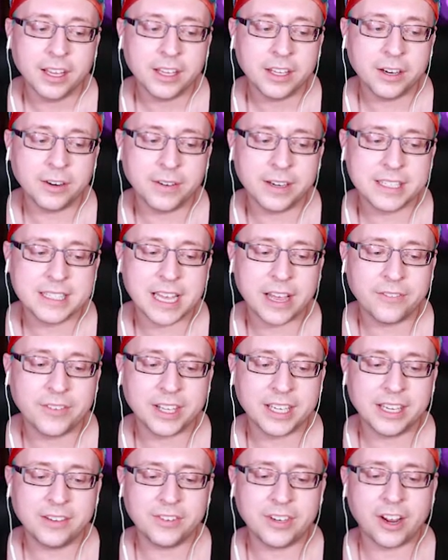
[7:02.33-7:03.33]
Yuri is
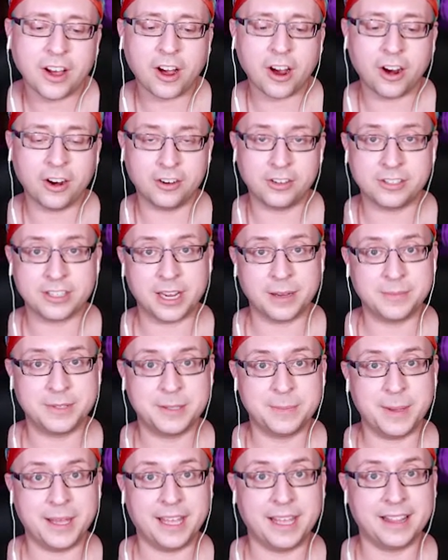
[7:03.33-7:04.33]
having an even harder time
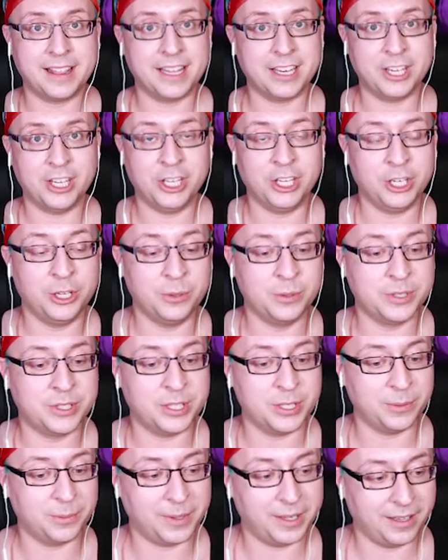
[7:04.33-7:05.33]
speaking than
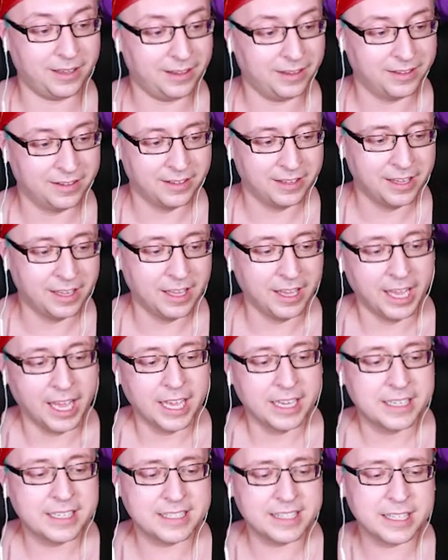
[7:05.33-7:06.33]
usual.
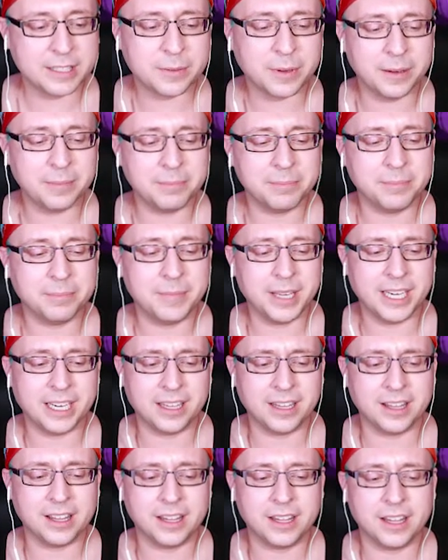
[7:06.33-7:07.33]
Does this one mean
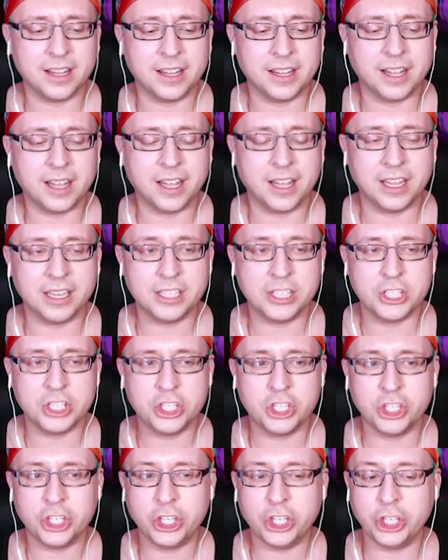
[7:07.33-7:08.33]
a lot
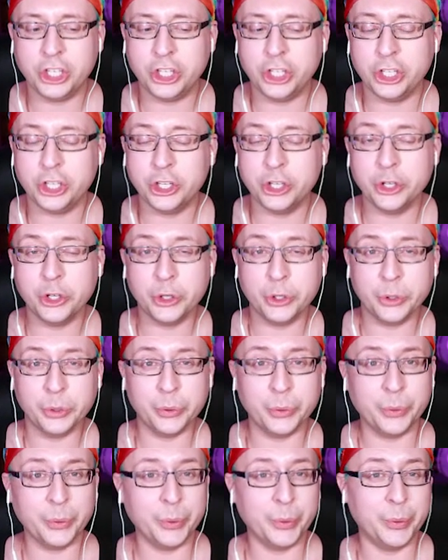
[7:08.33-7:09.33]
to
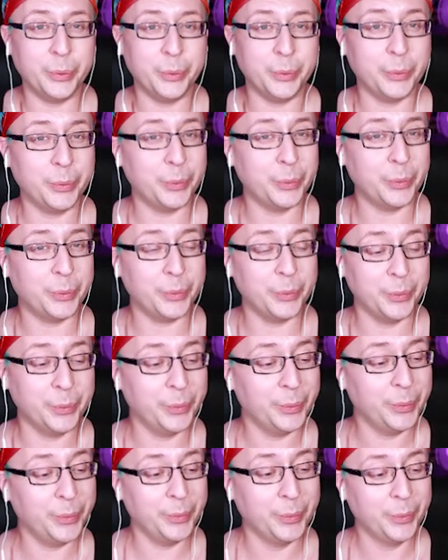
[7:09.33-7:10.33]
you?
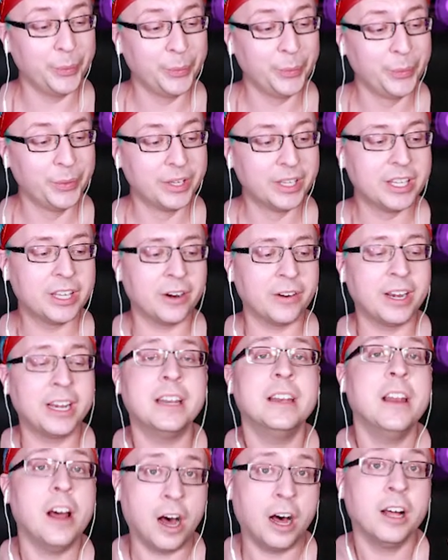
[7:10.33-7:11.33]
Yuri
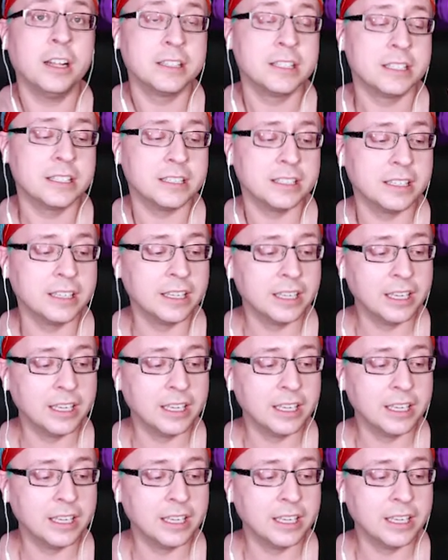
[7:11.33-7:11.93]
nods.